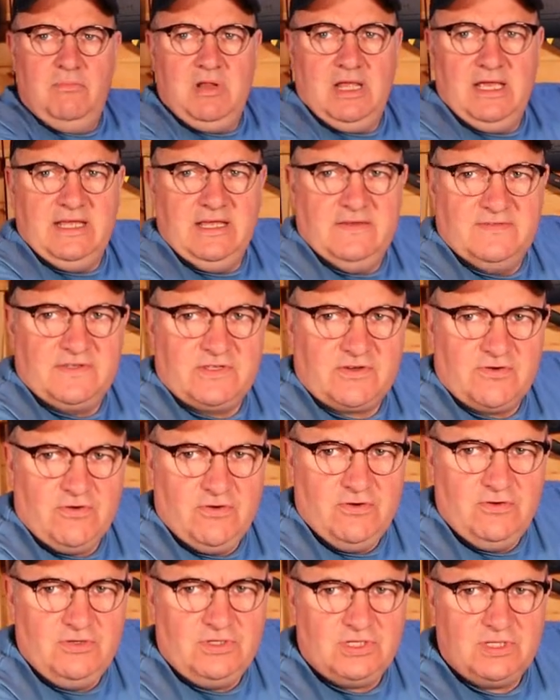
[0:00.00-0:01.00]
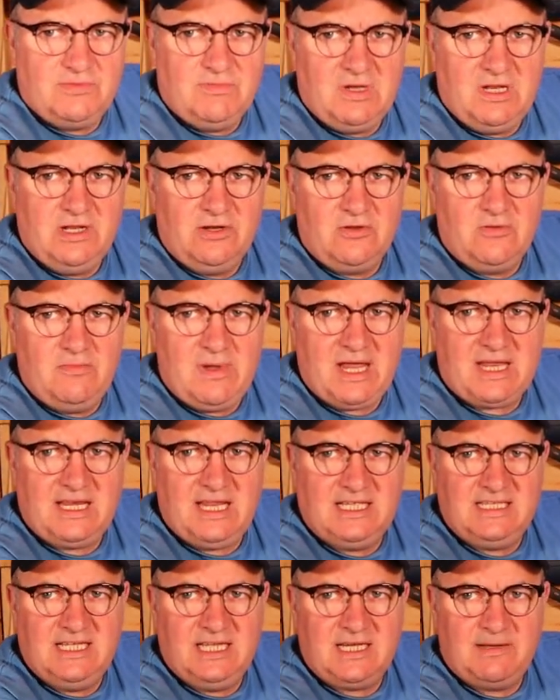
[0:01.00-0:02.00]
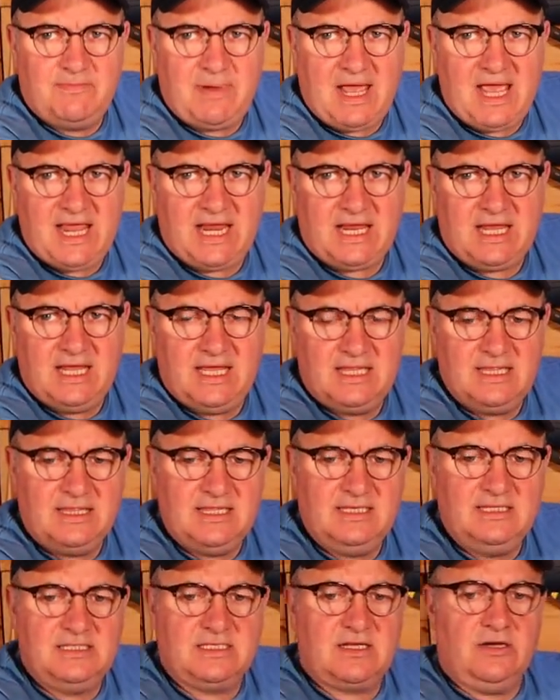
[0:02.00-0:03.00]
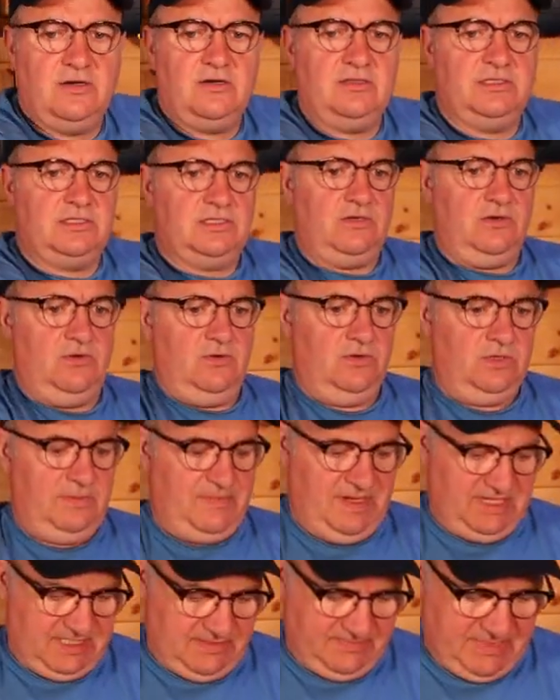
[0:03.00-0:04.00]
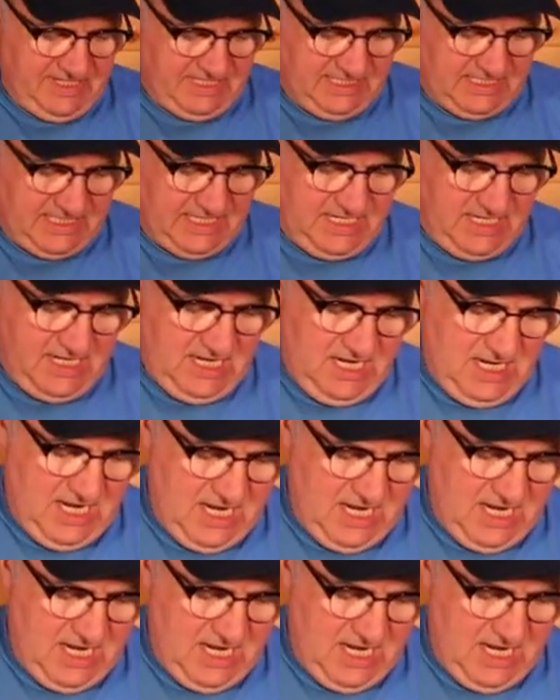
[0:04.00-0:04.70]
plate of screws, my little magnetic pack that's got all the bits and pieces in,